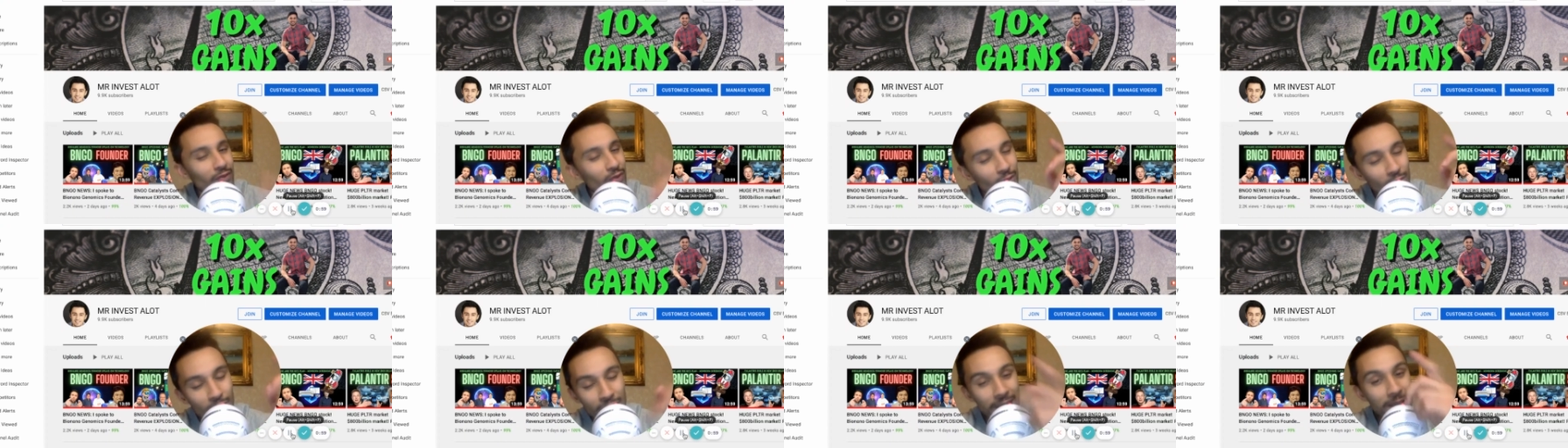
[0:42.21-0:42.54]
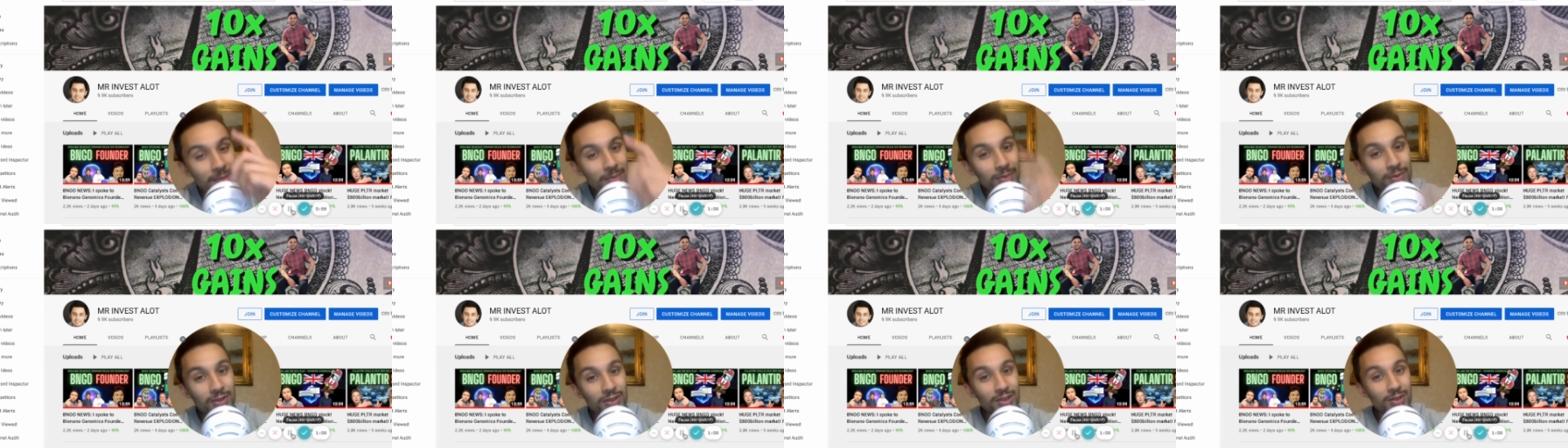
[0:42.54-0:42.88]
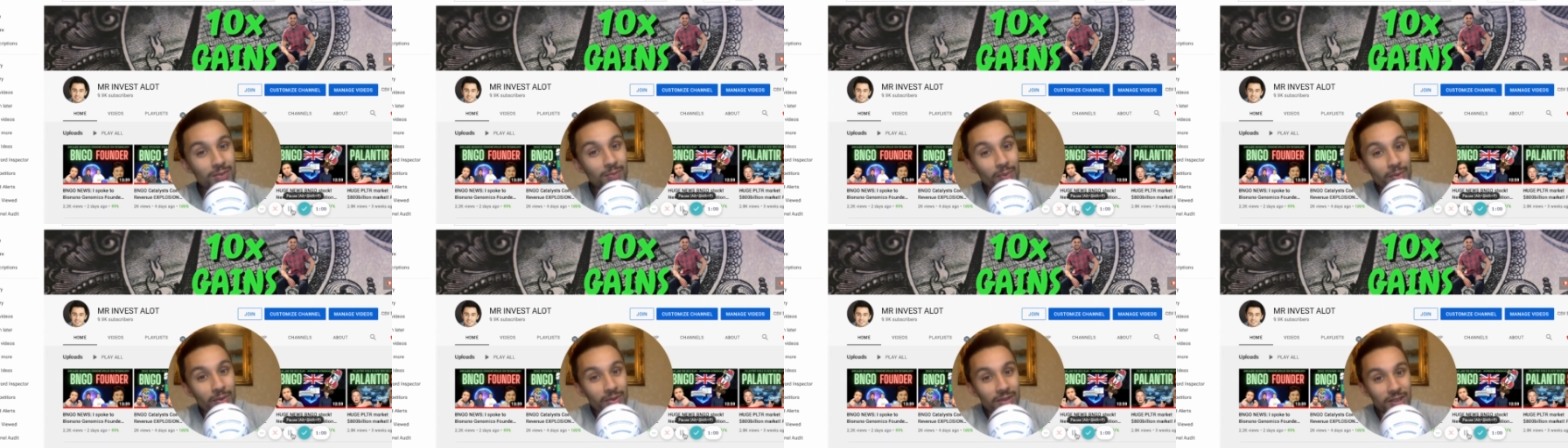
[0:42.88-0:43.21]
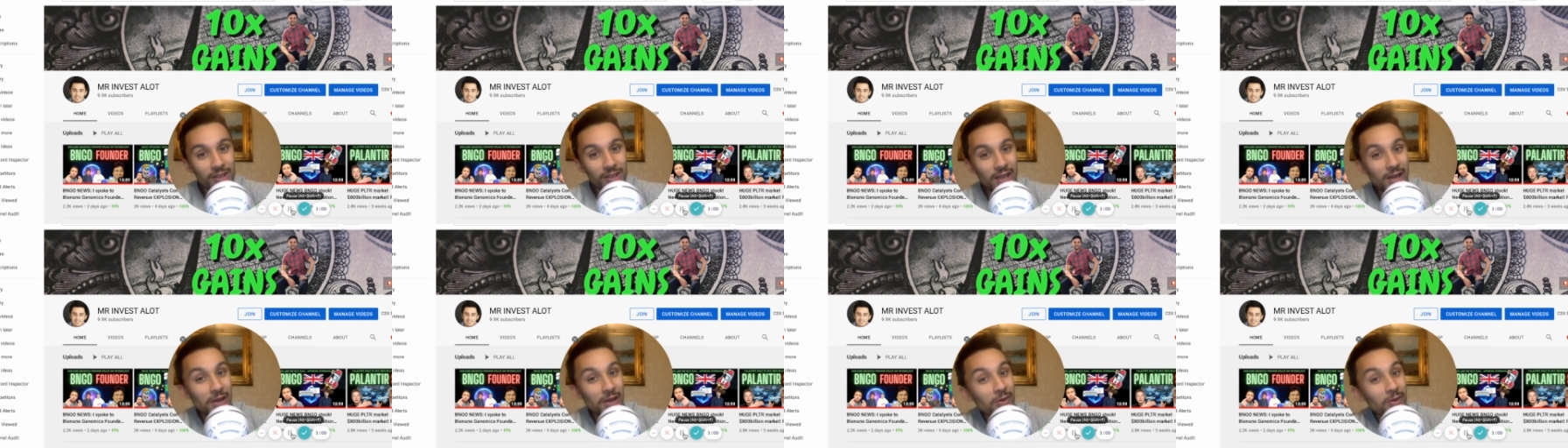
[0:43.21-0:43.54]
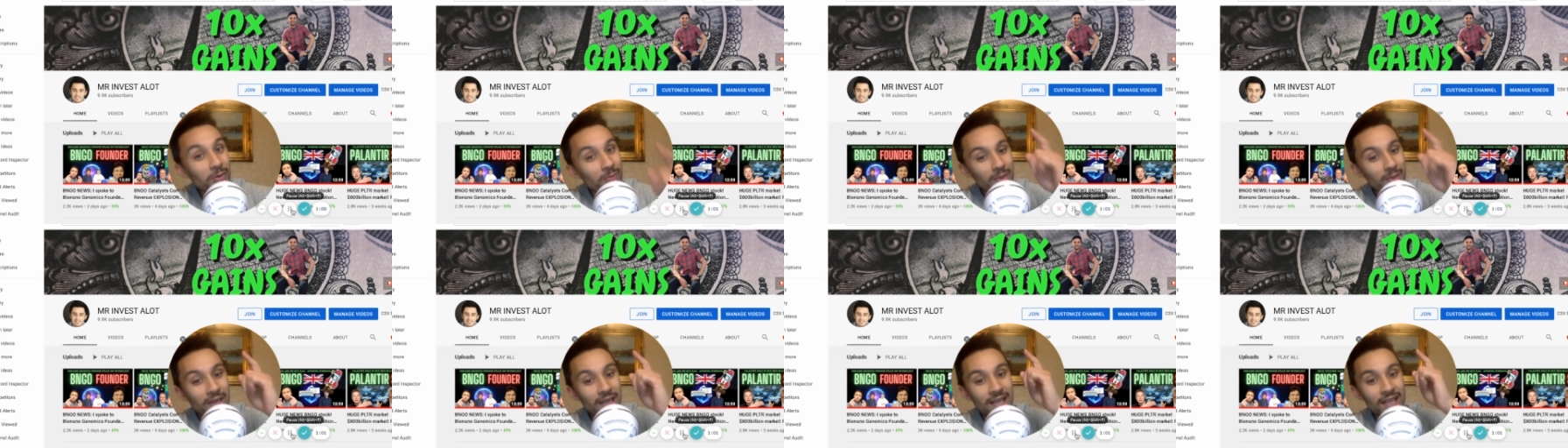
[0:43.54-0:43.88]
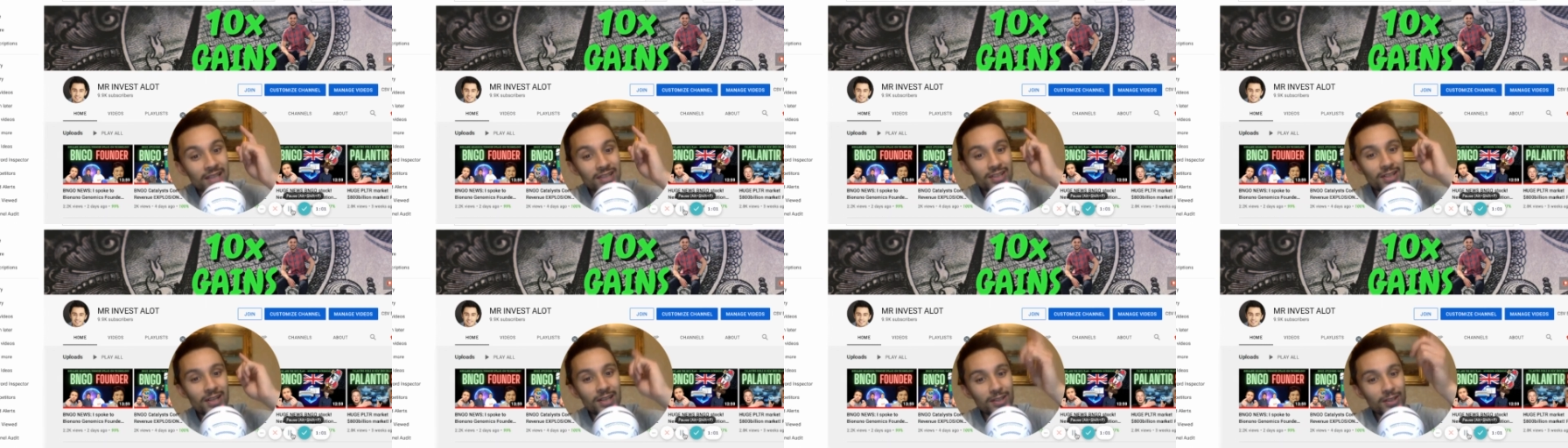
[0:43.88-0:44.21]
If you're able to support the channel,
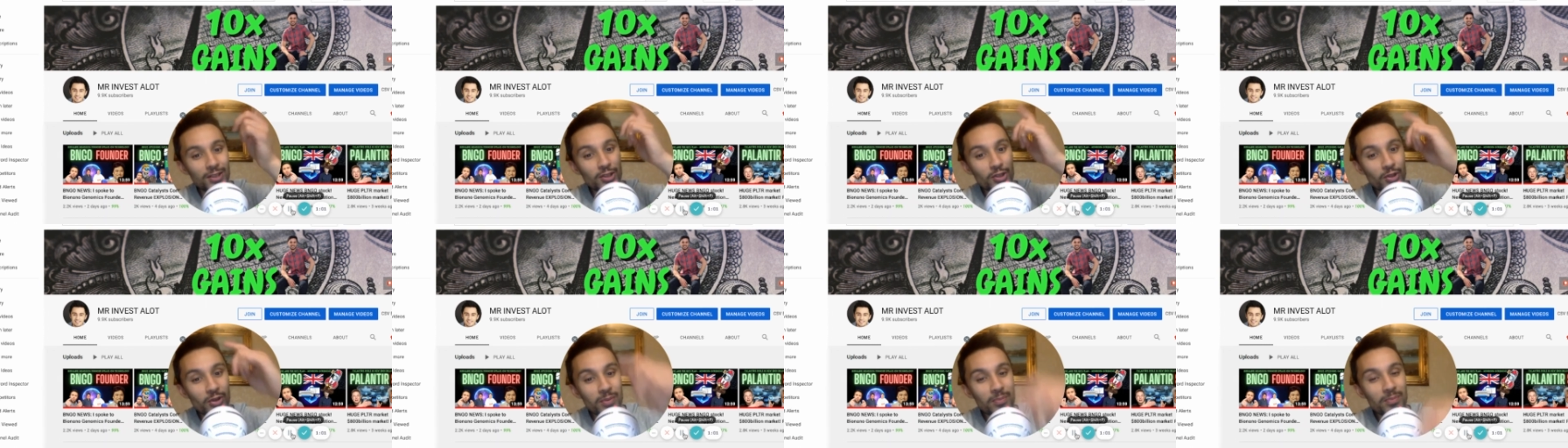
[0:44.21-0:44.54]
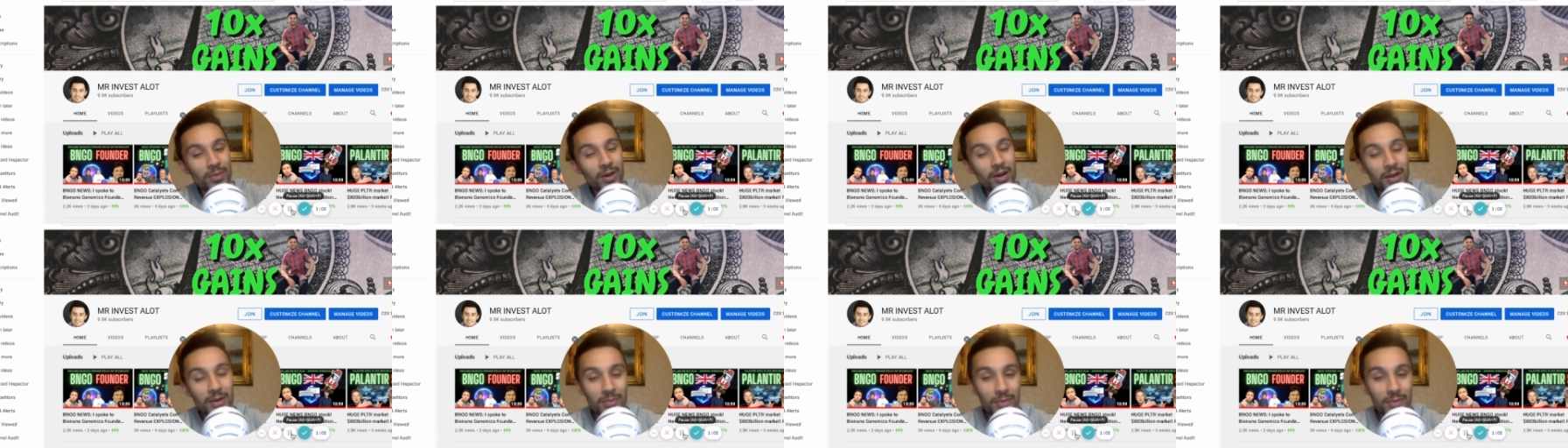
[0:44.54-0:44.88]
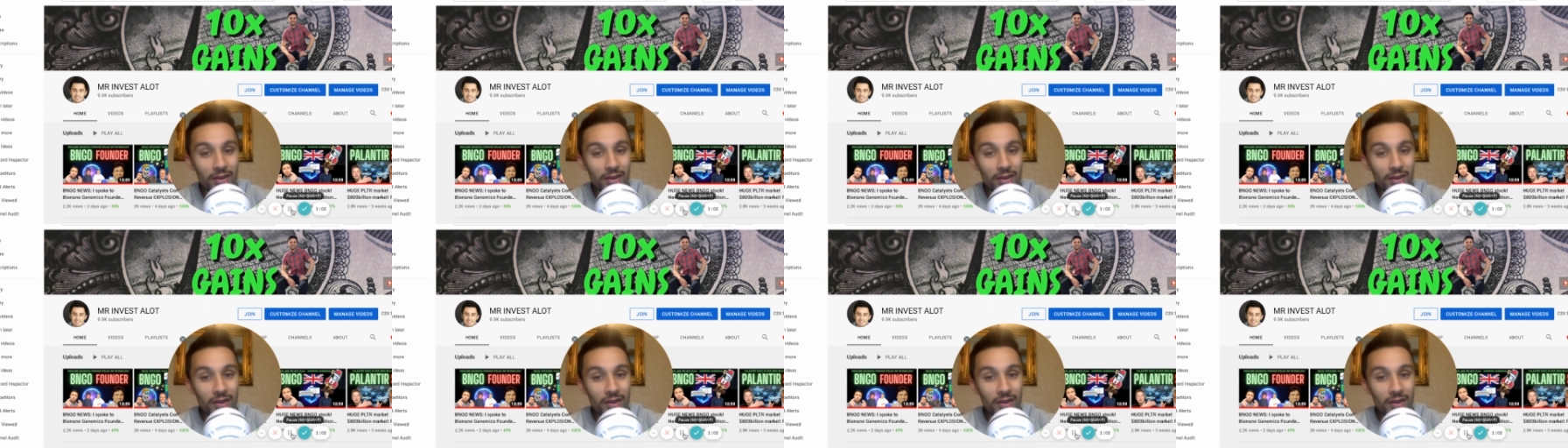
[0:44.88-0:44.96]
please click the join button